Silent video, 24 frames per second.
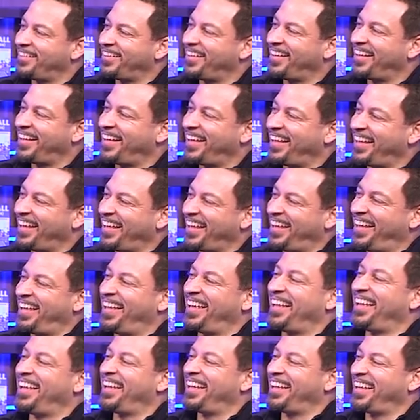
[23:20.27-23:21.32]

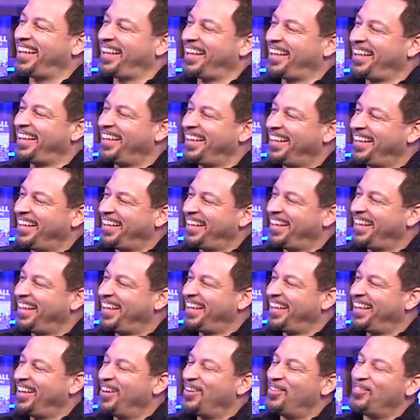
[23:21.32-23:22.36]

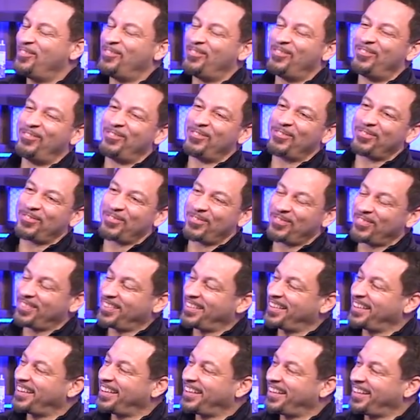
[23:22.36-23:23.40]

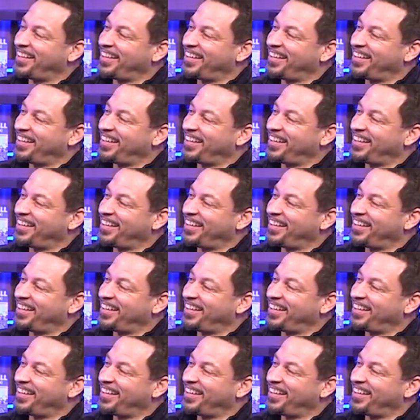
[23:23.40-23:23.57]
This person isn't speaking.